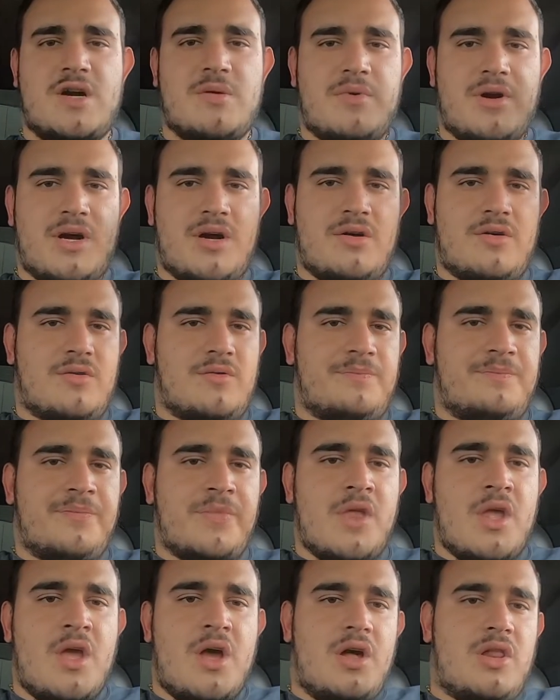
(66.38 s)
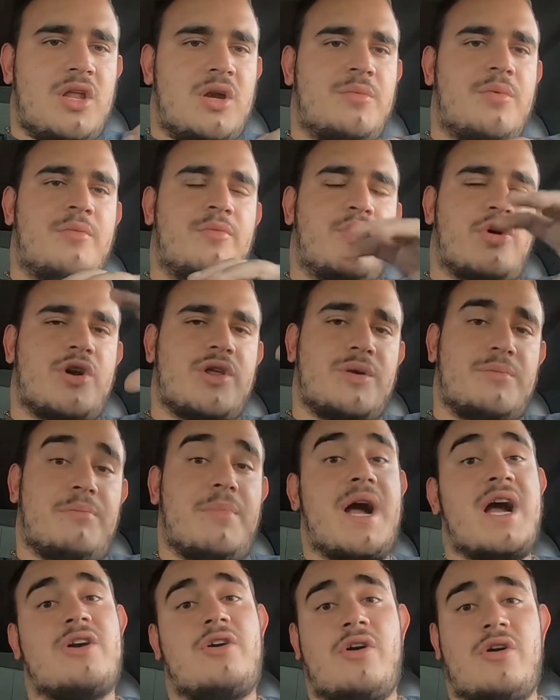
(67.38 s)
about a little bit more of the
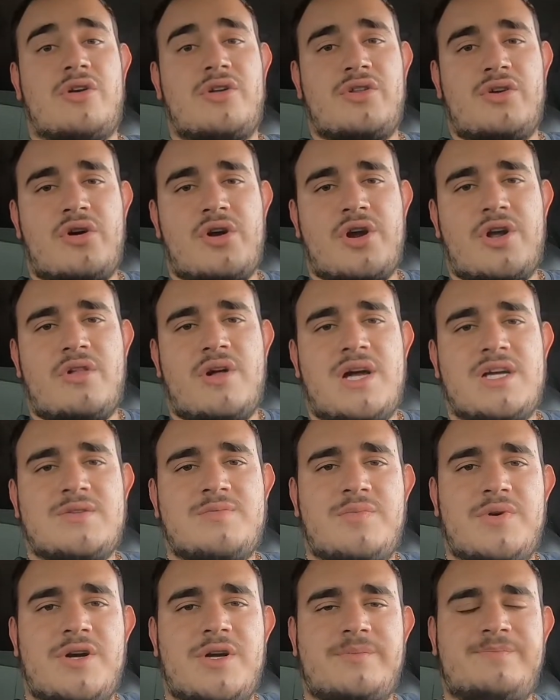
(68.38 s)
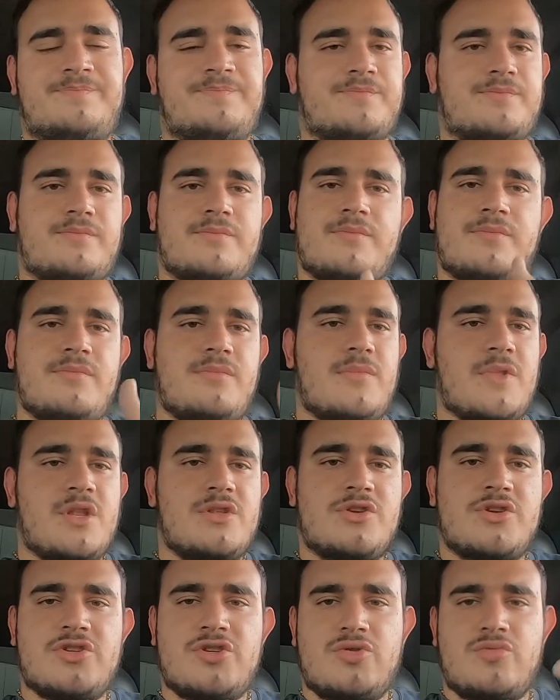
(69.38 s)
background on the R-Class, but
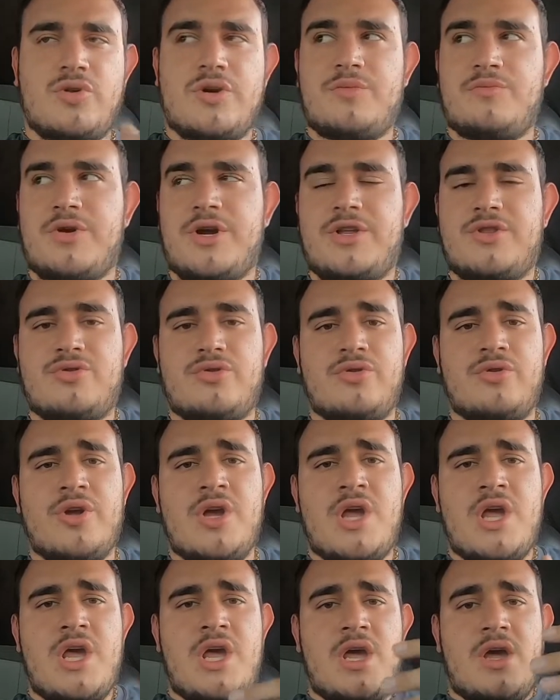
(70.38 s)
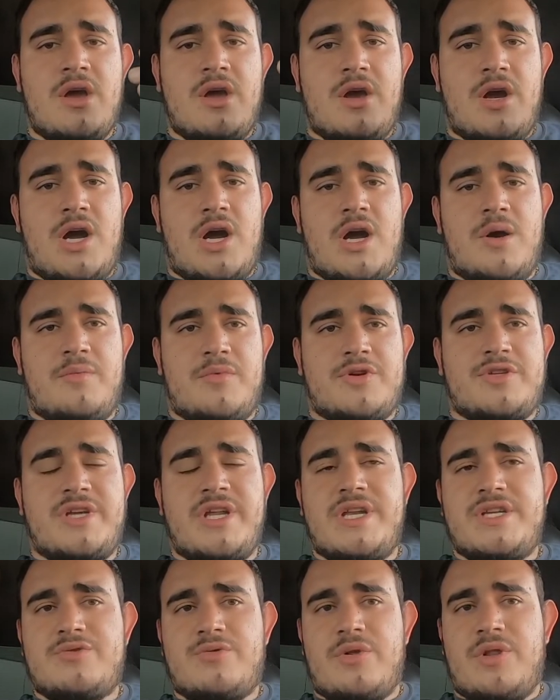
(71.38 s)
just a quick breakthrough.
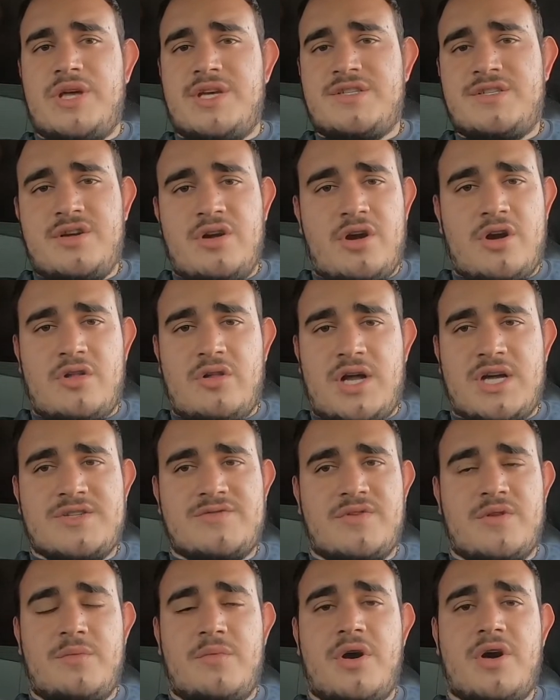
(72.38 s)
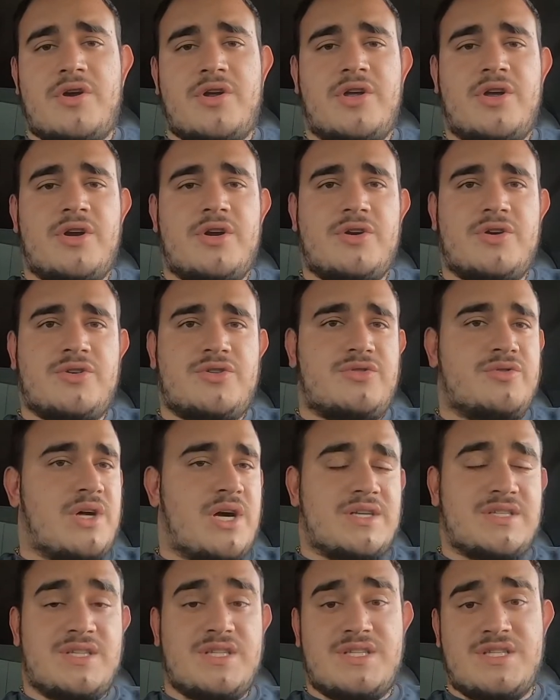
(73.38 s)
Mercedes released the R-Class for the model year
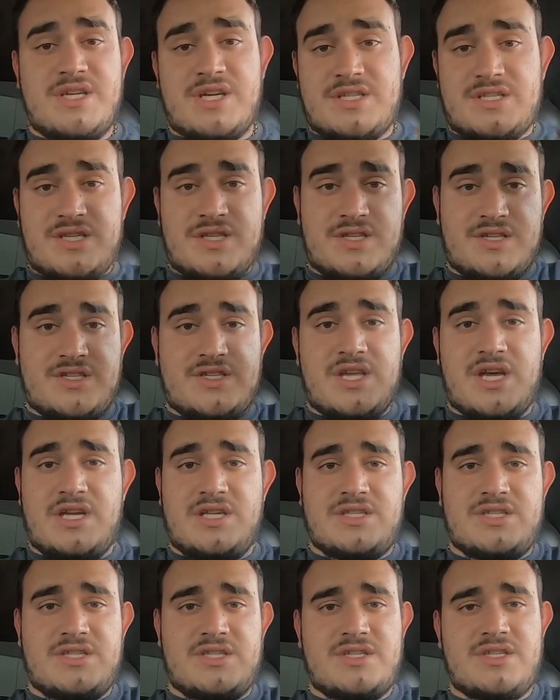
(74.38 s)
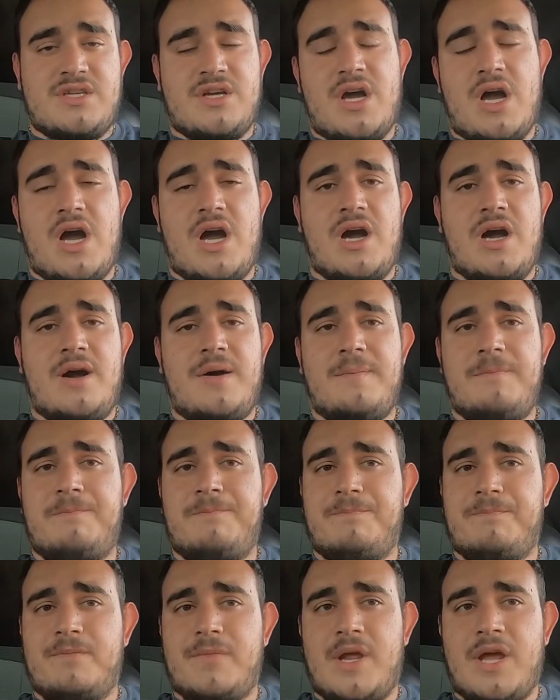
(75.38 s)
2006 in the States,
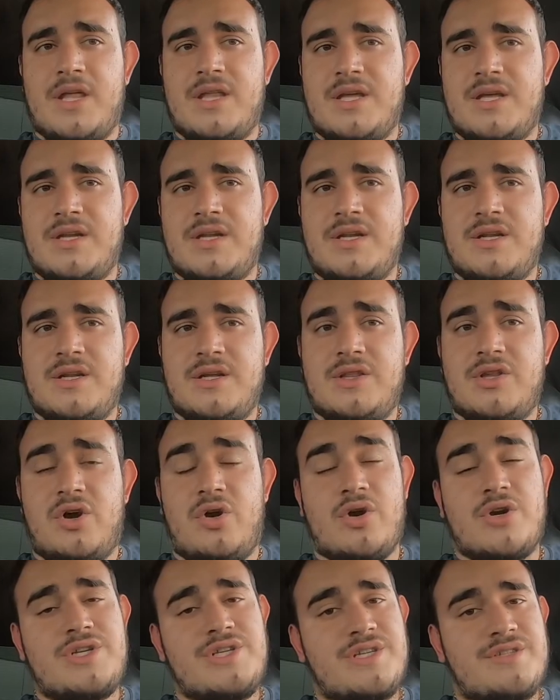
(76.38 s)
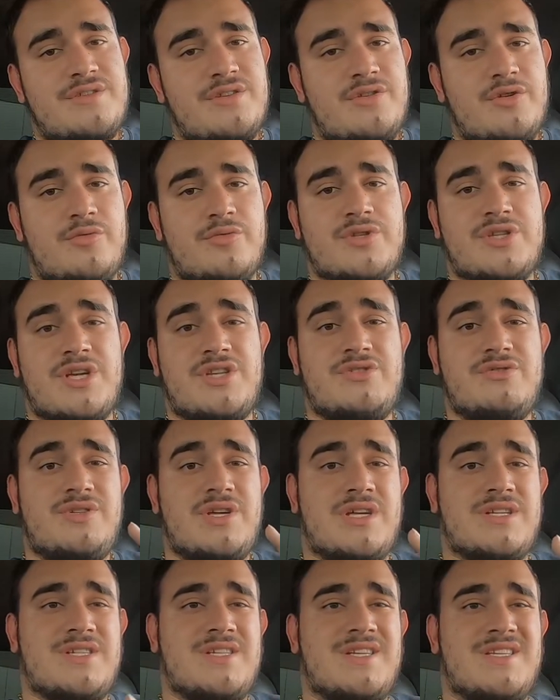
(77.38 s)
and then the R63 was a
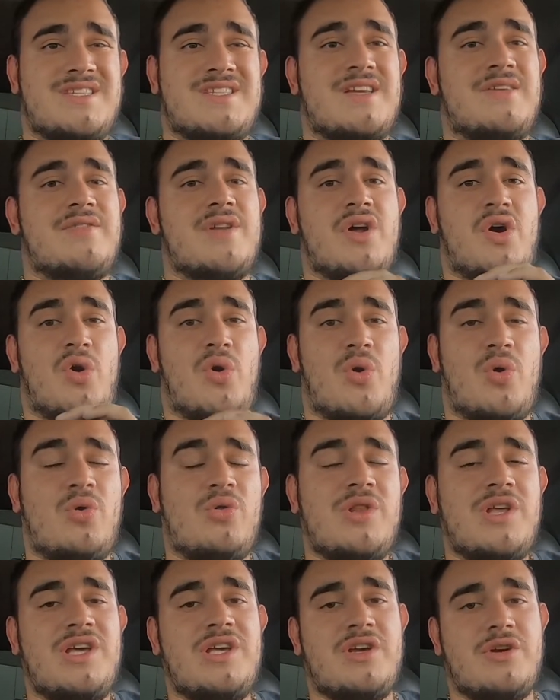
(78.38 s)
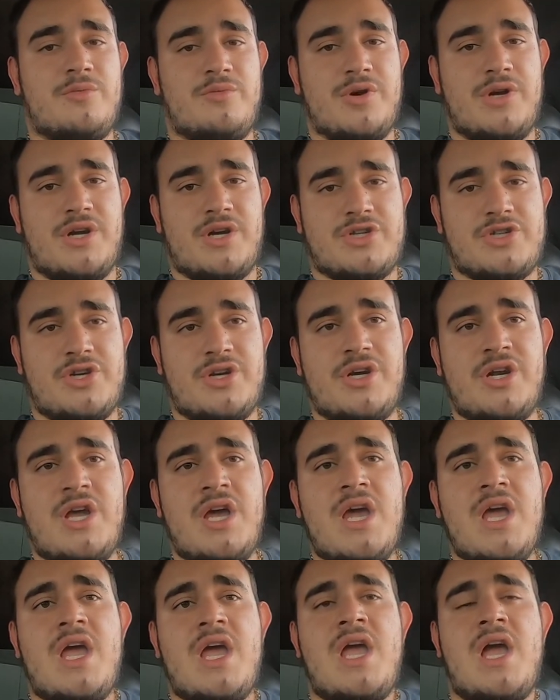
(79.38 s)
2007 only year production.
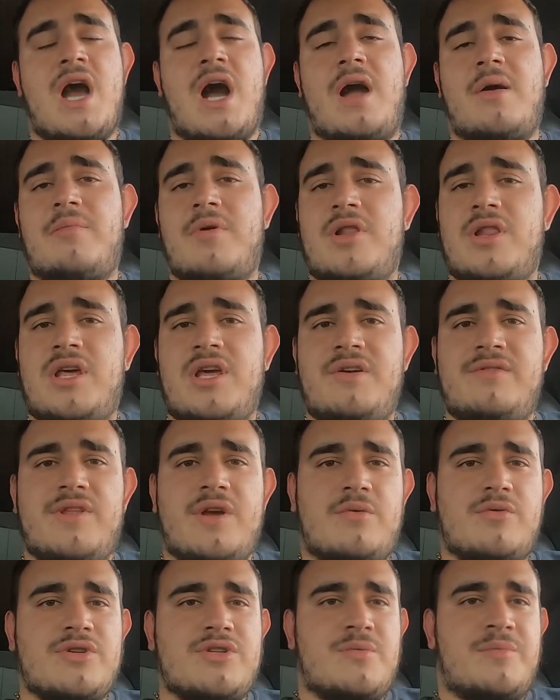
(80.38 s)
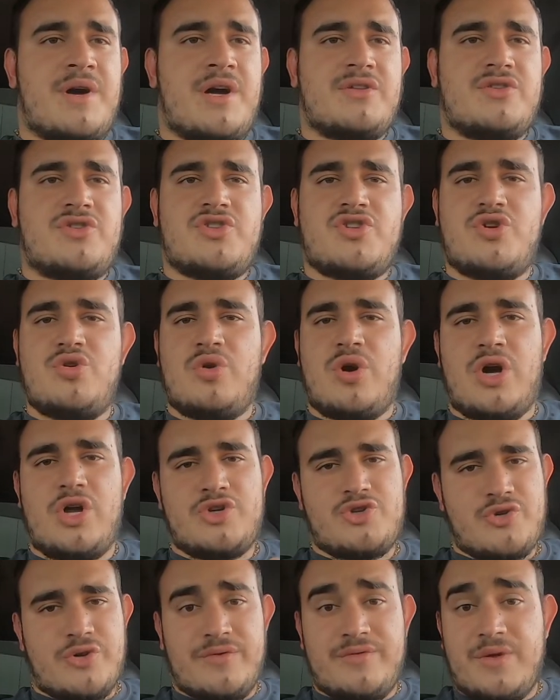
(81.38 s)
I believe there was about
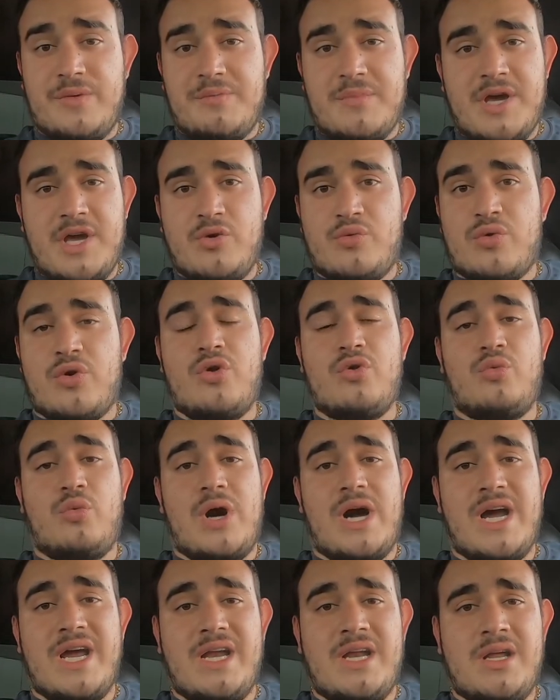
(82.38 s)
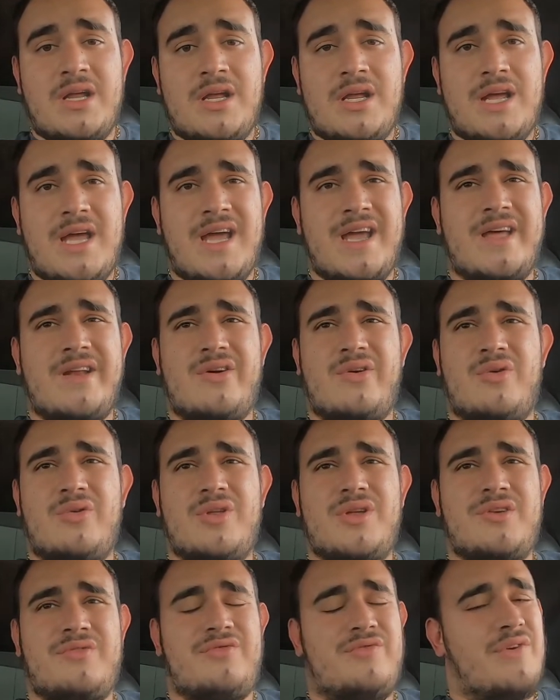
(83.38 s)
200 of them made worldwide, and
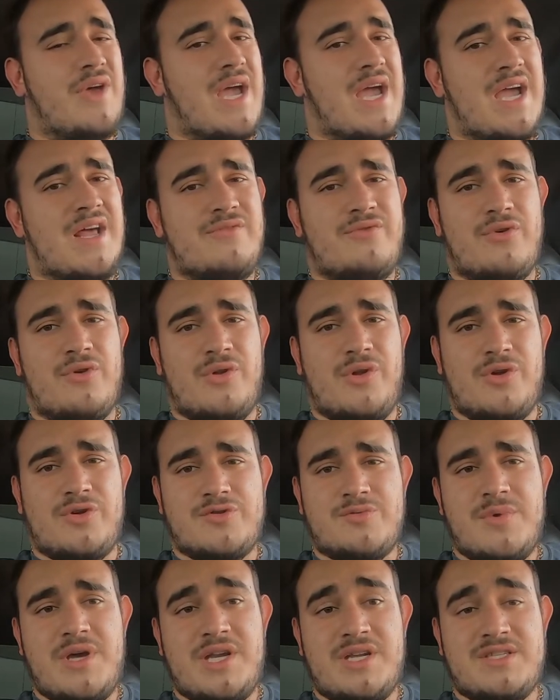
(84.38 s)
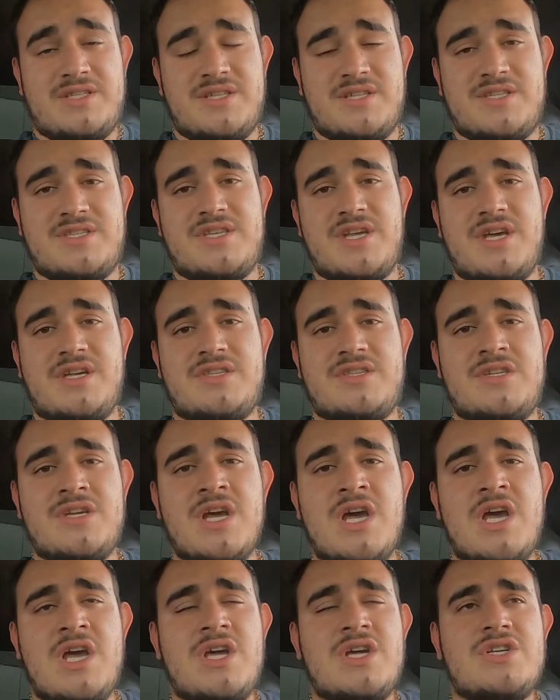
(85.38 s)
only a handful of those made it to the States.
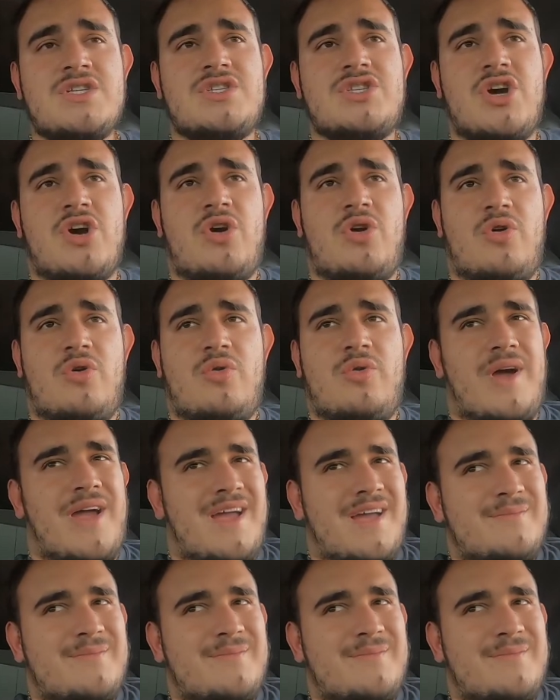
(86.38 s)
So